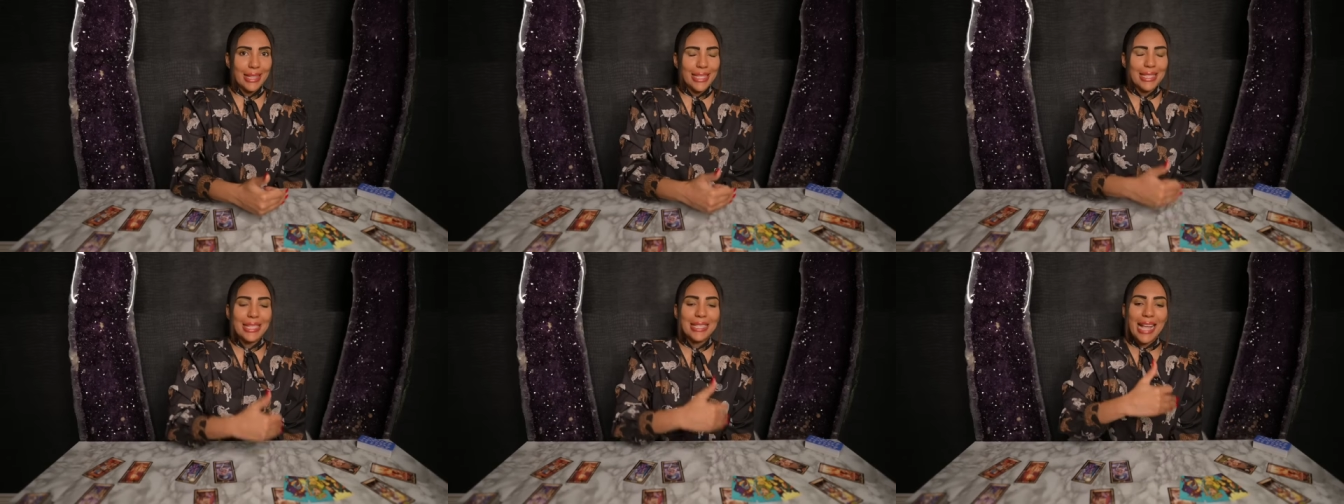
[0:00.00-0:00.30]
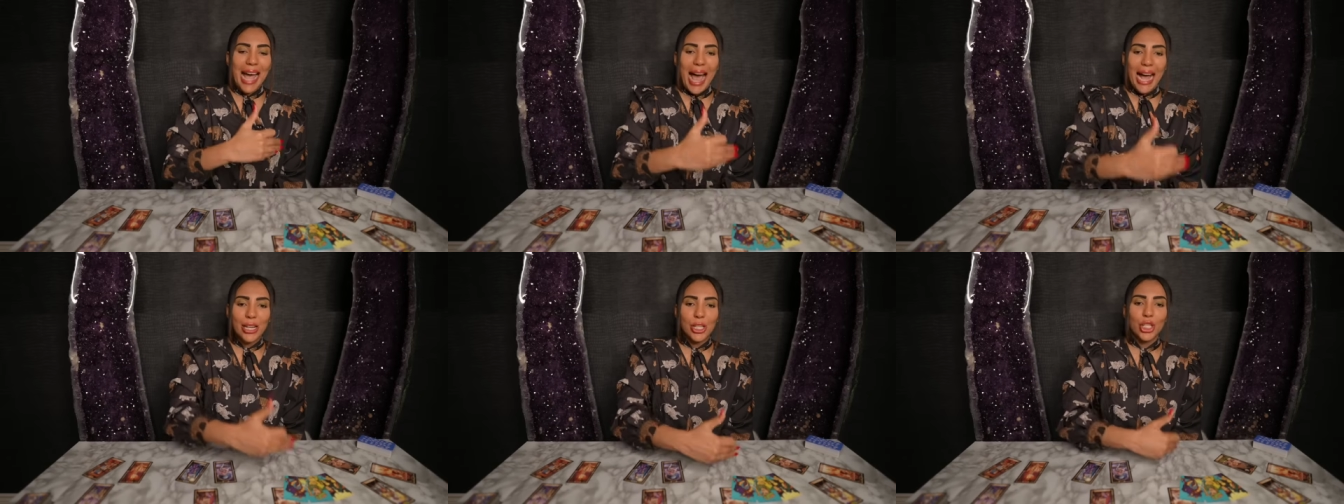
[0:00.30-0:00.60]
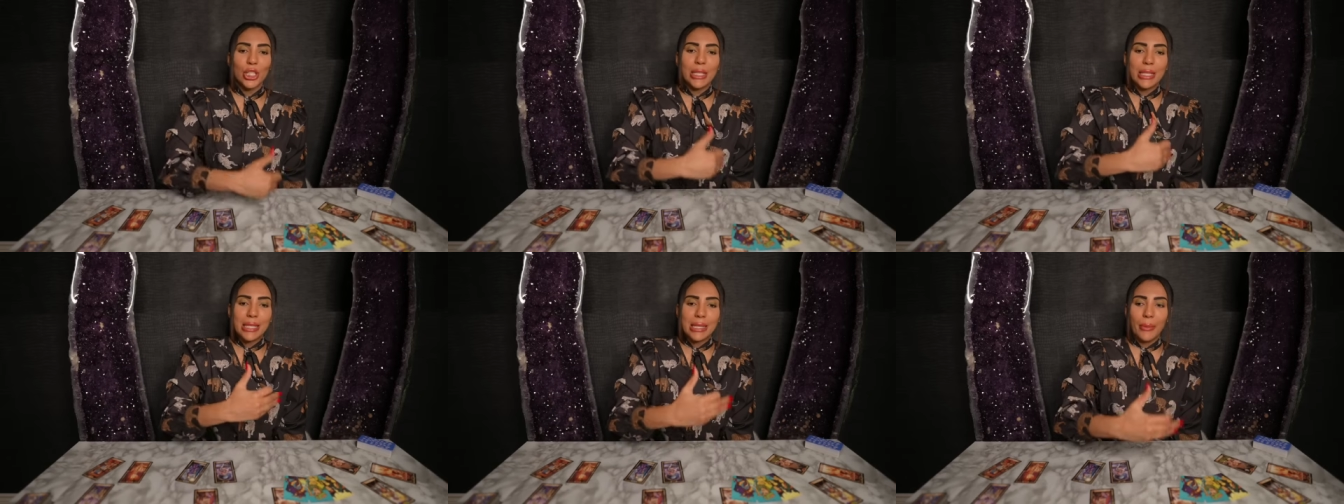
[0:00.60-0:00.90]
This is
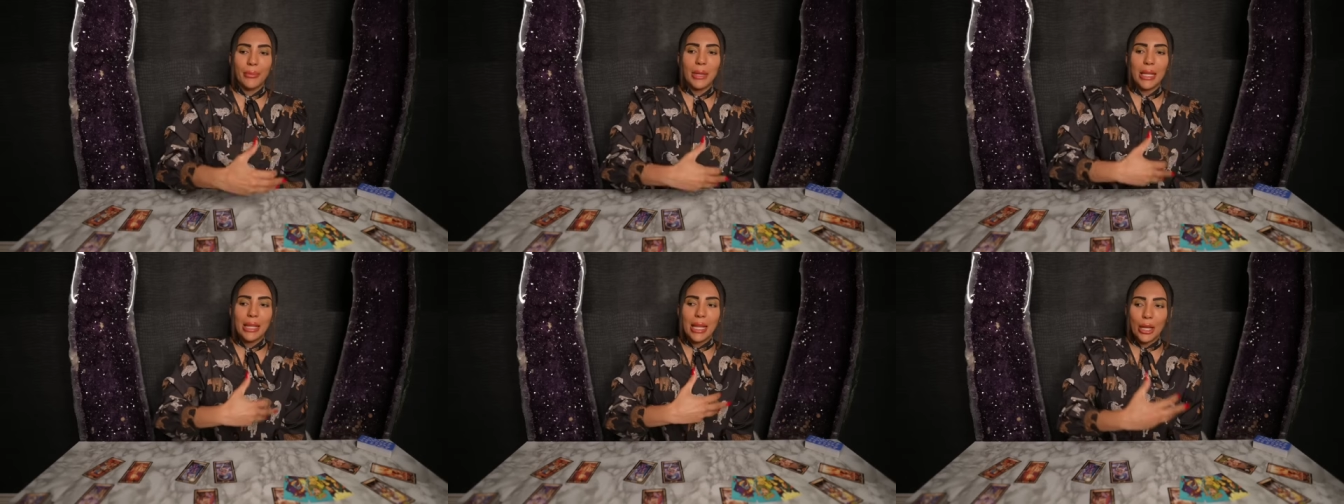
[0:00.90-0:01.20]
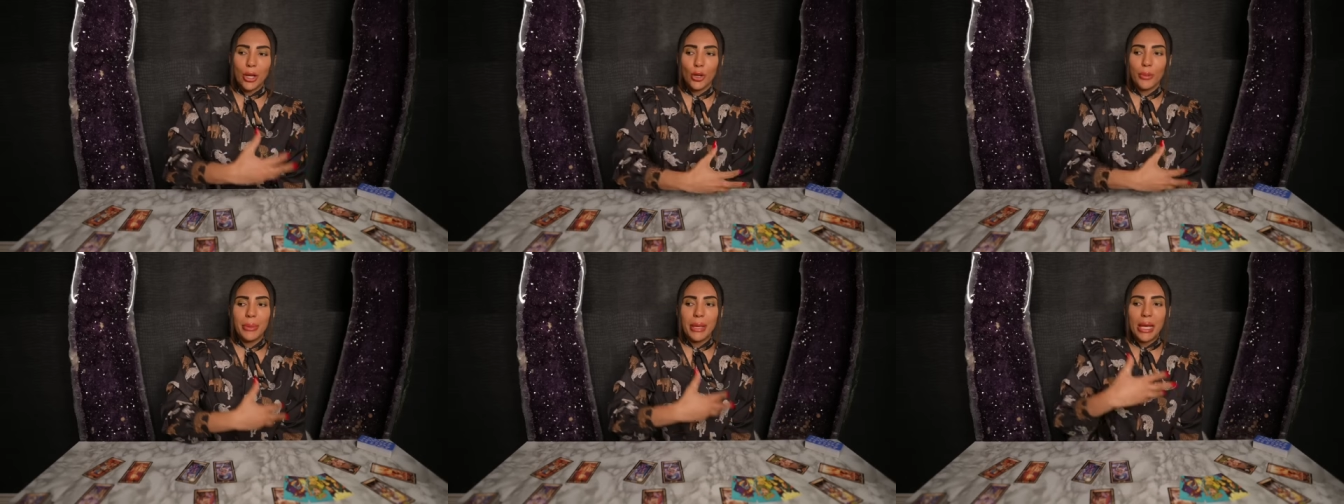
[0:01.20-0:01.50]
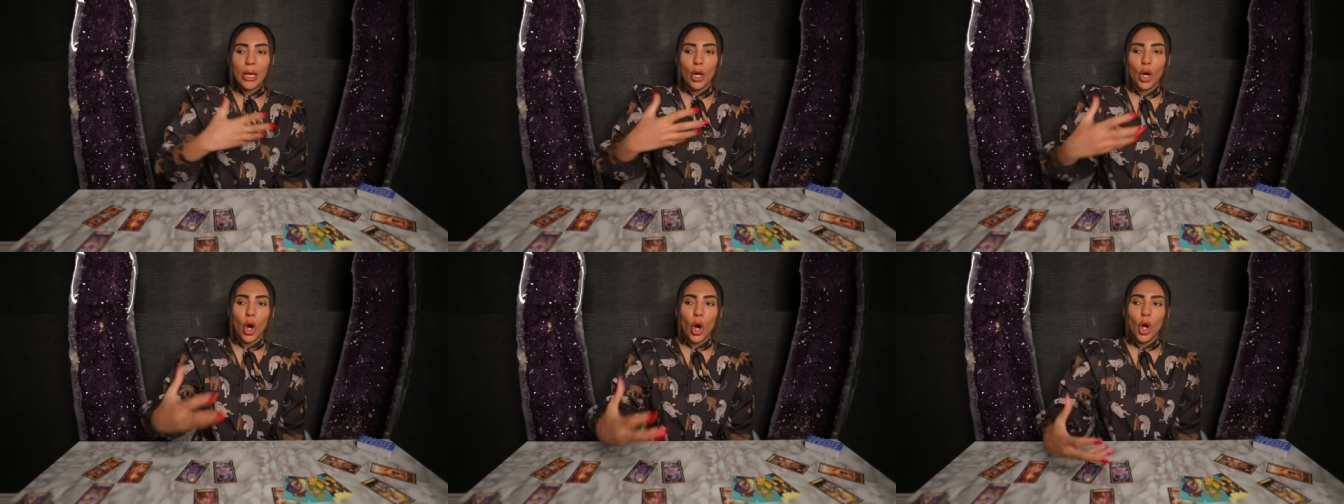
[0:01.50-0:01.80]
actually something that you're
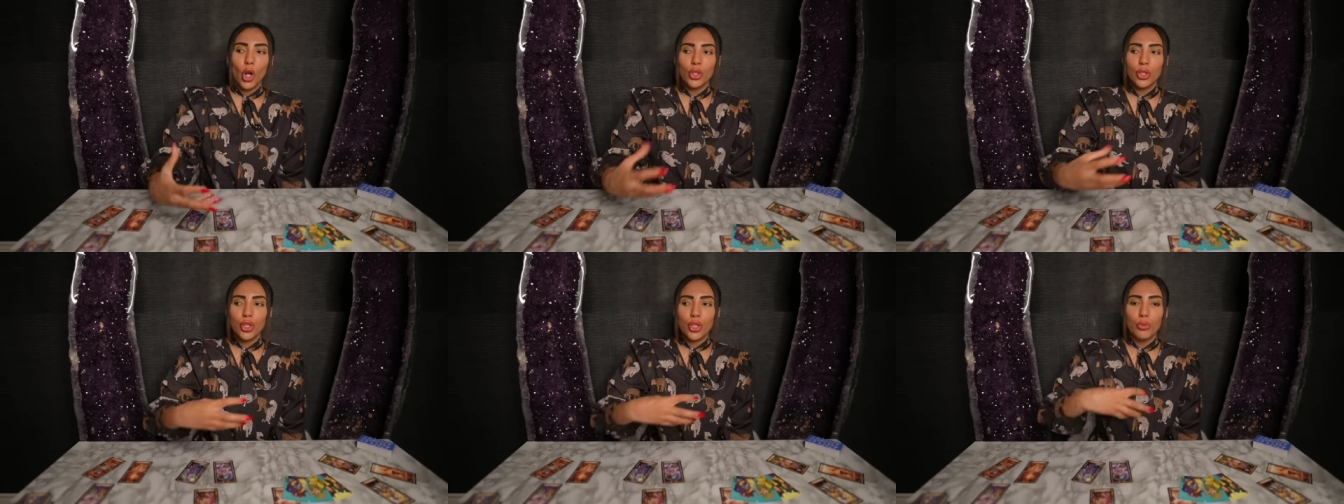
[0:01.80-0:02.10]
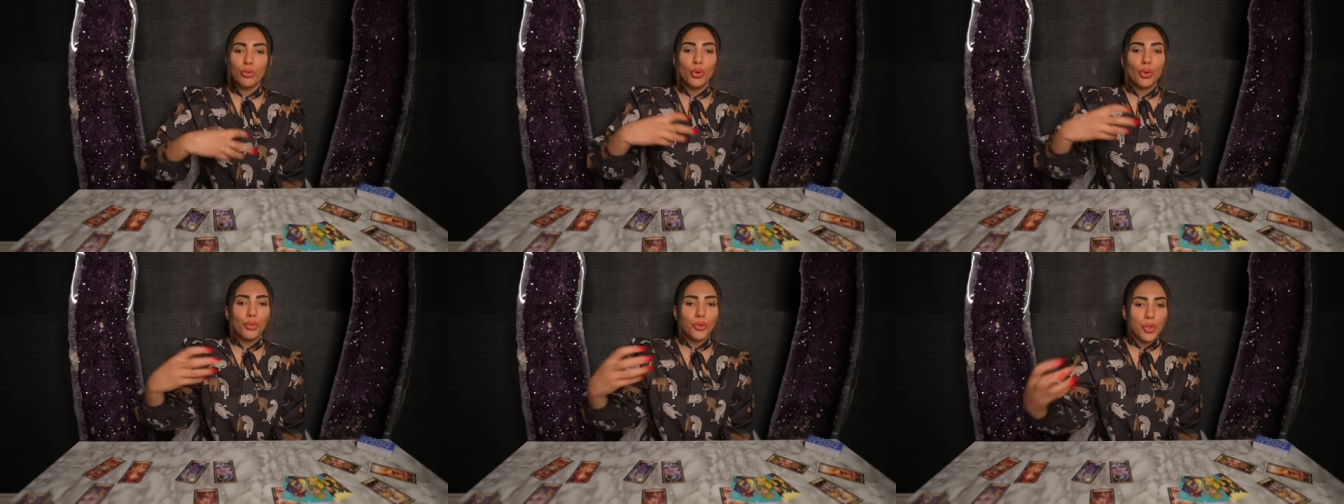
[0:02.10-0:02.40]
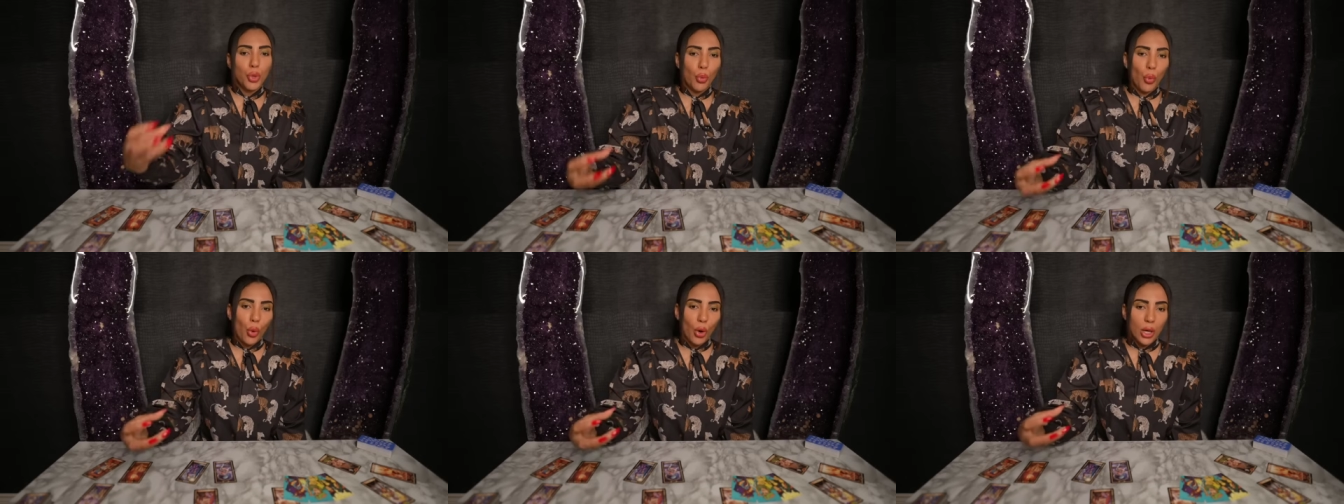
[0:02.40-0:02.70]
being called to move
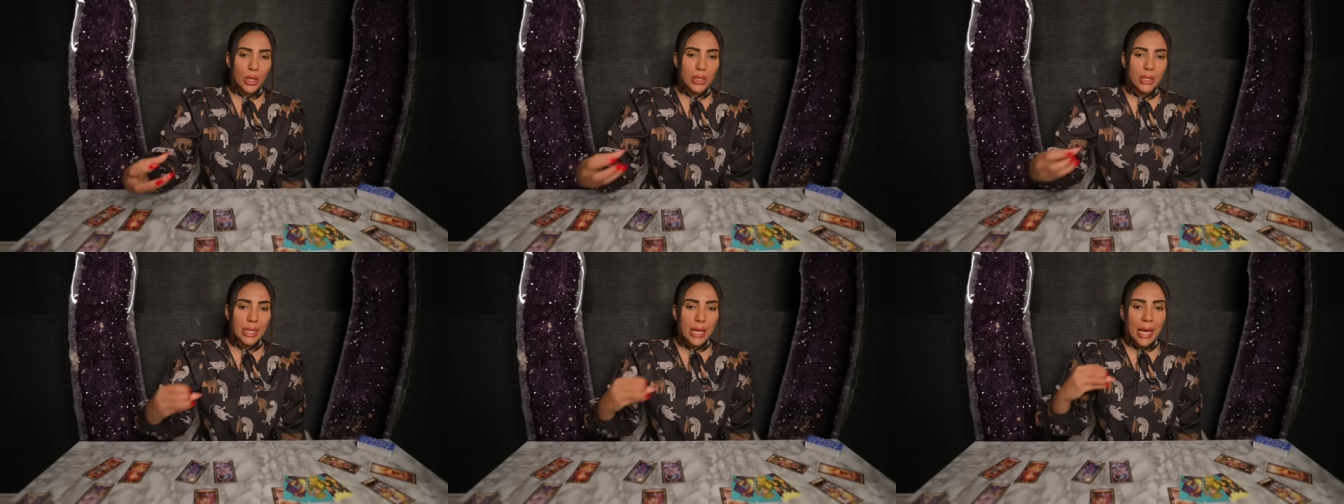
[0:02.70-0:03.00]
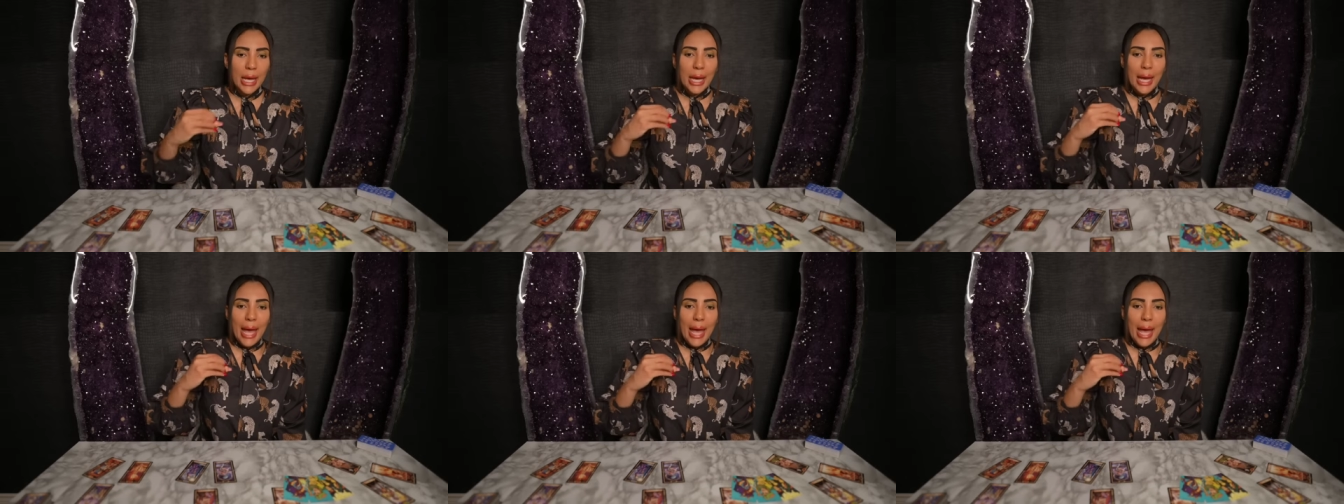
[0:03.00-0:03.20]
towards.